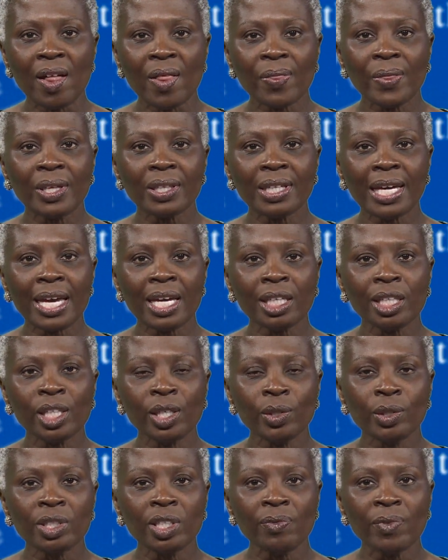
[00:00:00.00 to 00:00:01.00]
The
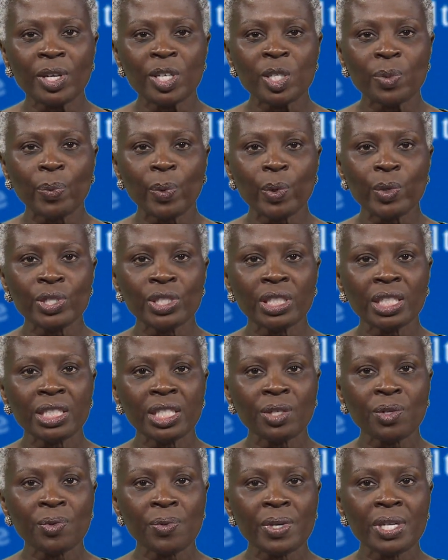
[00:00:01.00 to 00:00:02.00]
likelihood of exposure
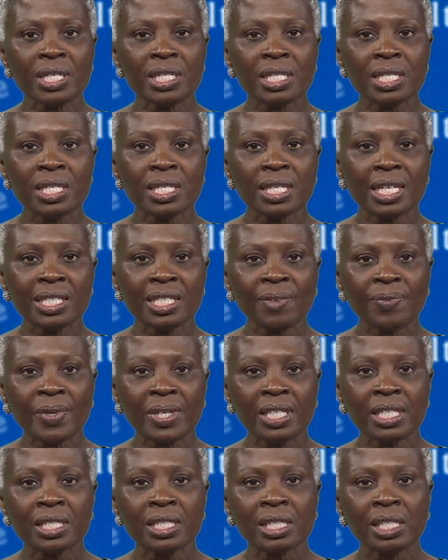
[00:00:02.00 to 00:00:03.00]
decreases
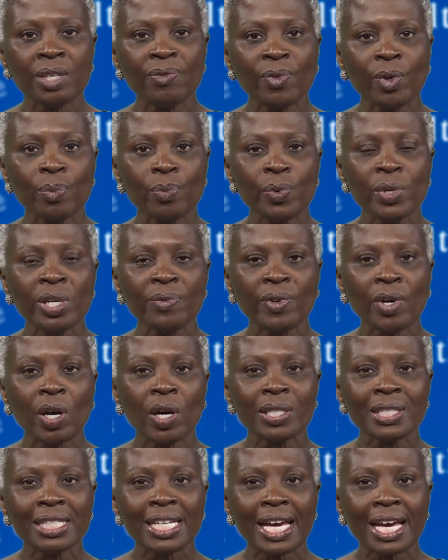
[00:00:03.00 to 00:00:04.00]
significantly for brief
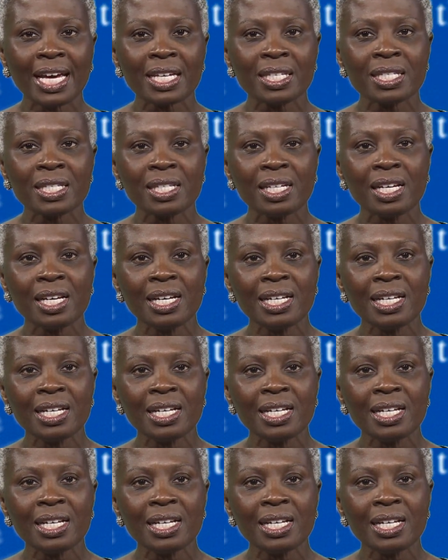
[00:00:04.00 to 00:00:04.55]
contacts,